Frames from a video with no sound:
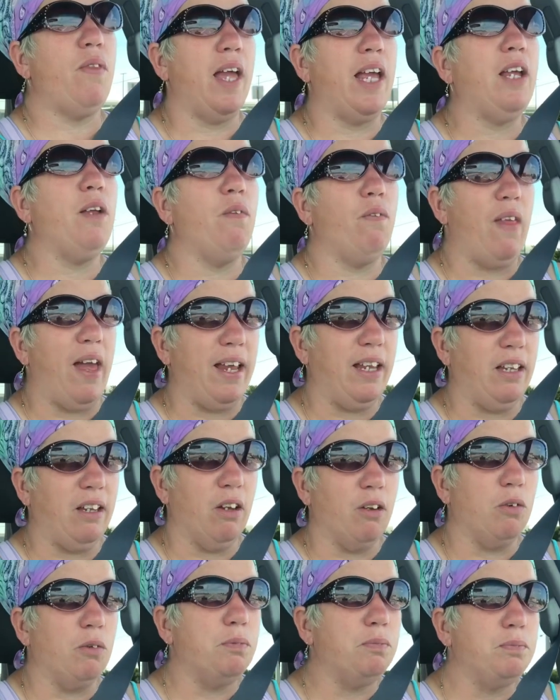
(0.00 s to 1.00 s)
you, thank you, thank
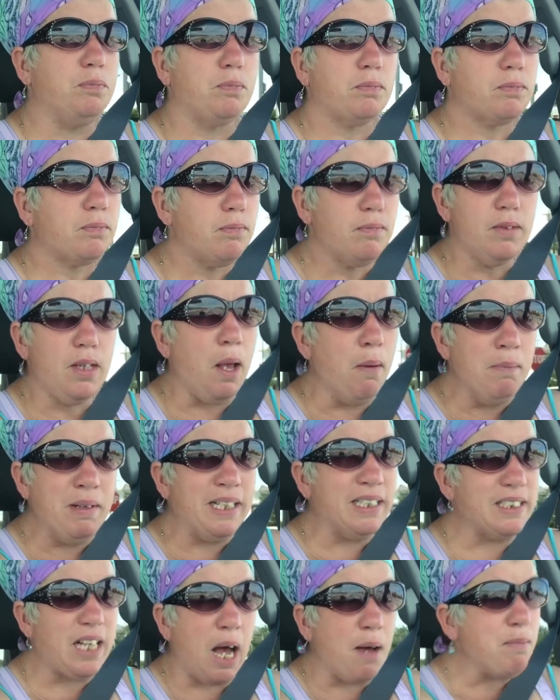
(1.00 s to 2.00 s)
you.
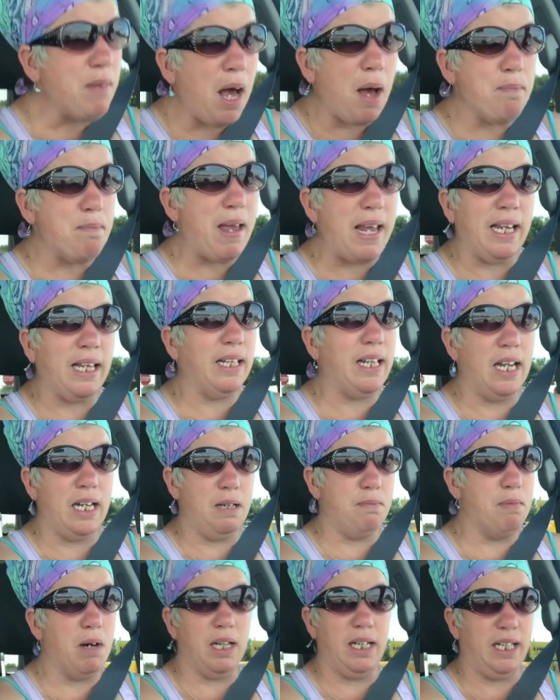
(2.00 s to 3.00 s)
Because I'm not making
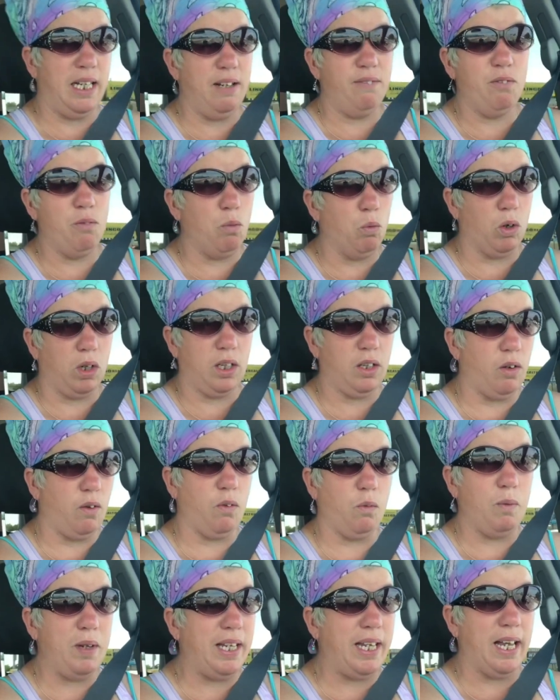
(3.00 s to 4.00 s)
any money, even working
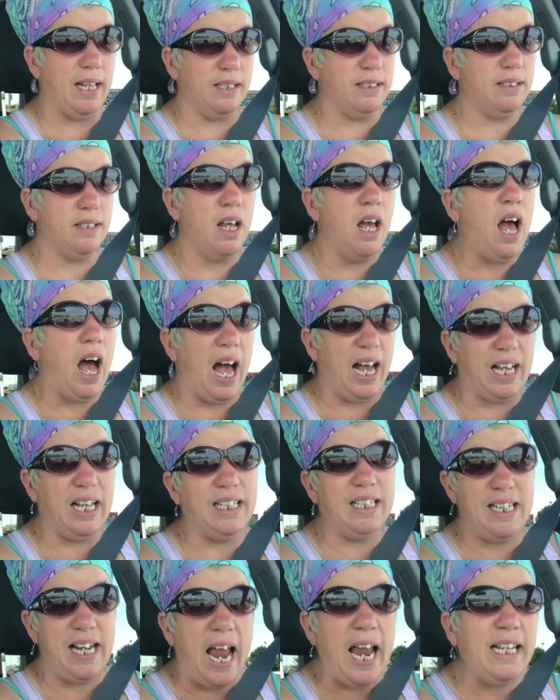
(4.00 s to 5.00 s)
on the weekends. I
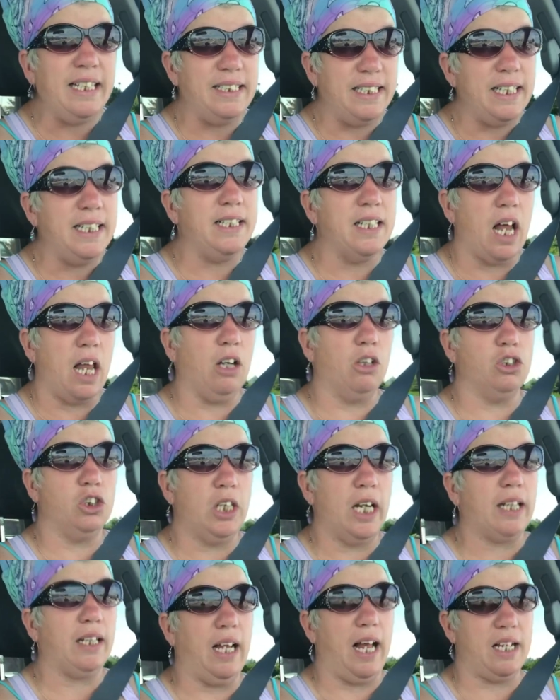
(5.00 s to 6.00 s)
got an $18
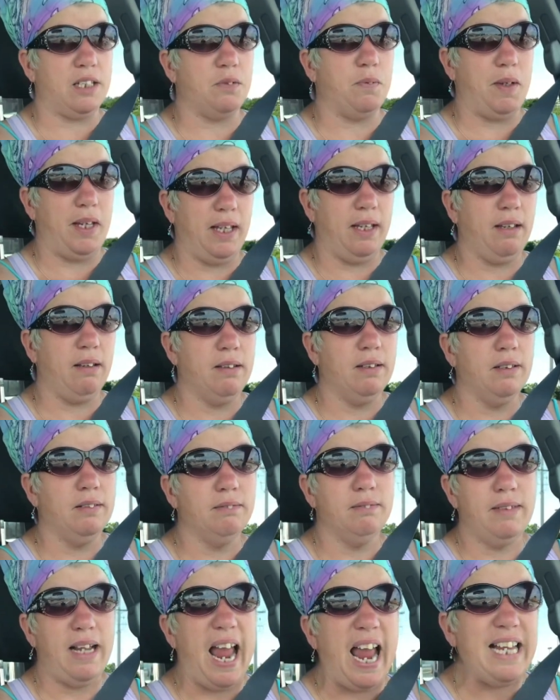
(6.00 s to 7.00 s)
check last week.
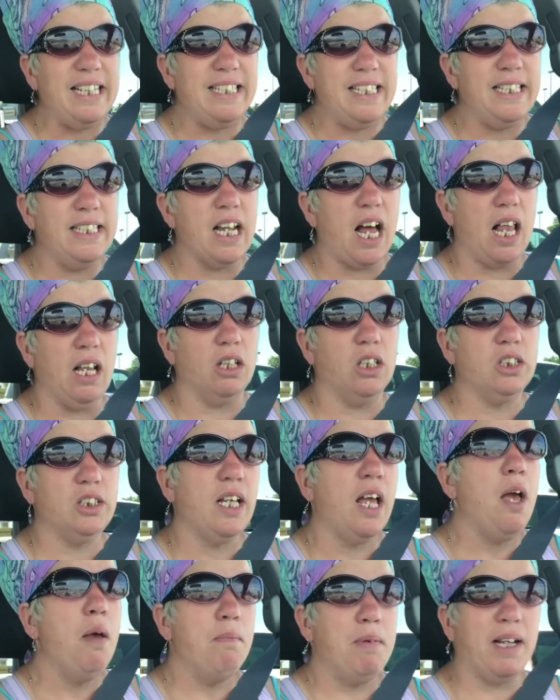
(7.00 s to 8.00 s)

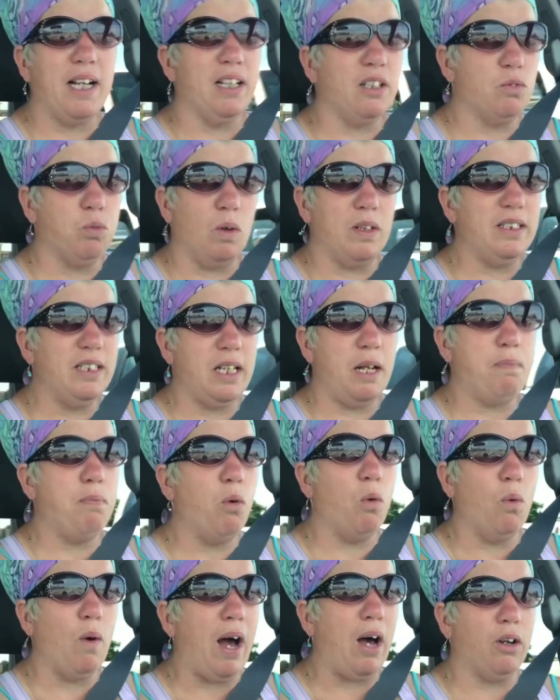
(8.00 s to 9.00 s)
$18, because once they
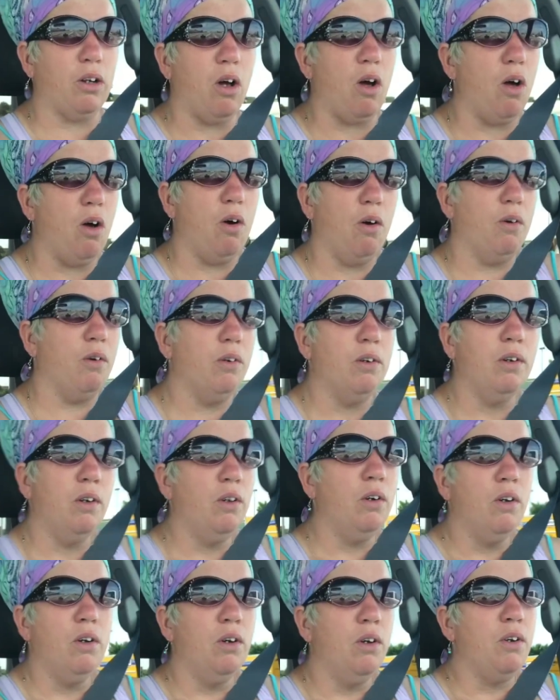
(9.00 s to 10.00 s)
pull out all,
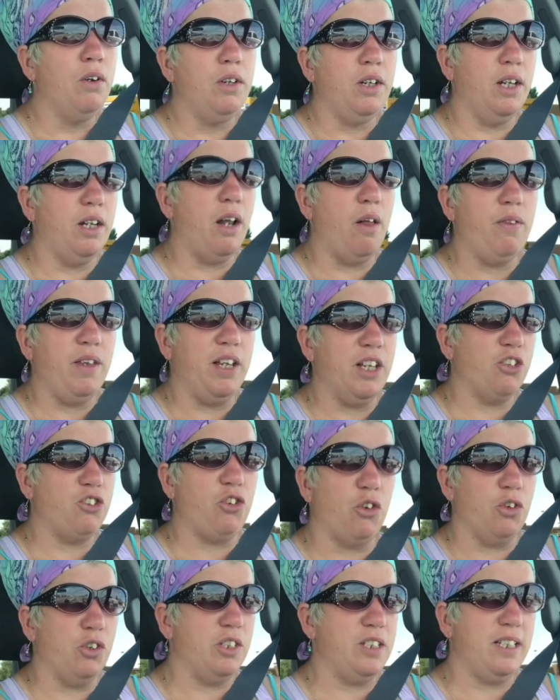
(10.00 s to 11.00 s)
you know, the
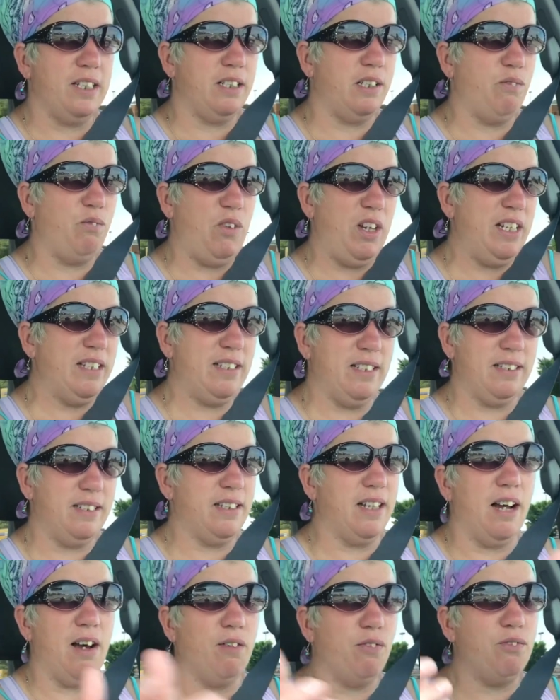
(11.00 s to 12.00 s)
insurances and fees and
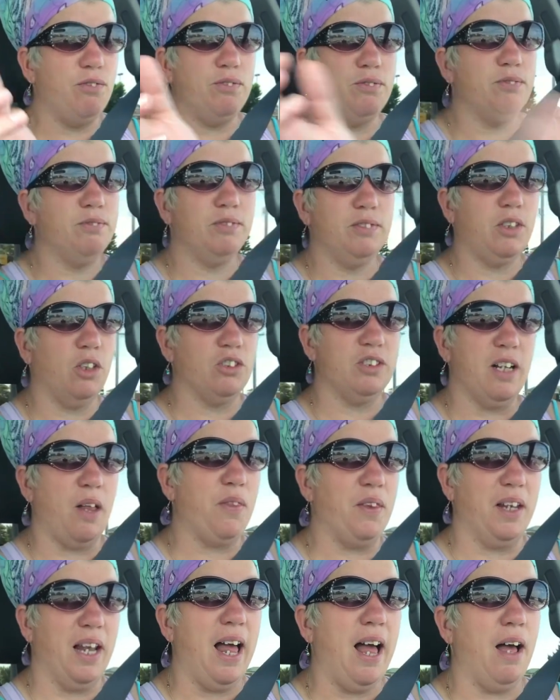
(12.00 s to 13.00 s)
stuff, there's
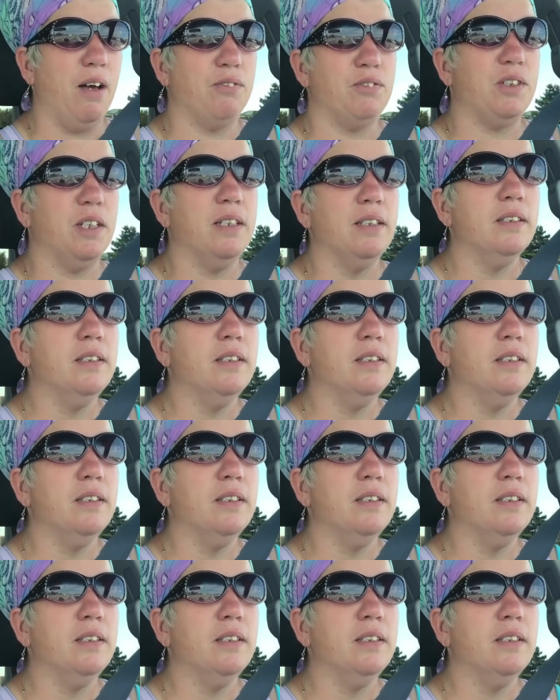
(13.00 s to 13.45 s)
nothing left.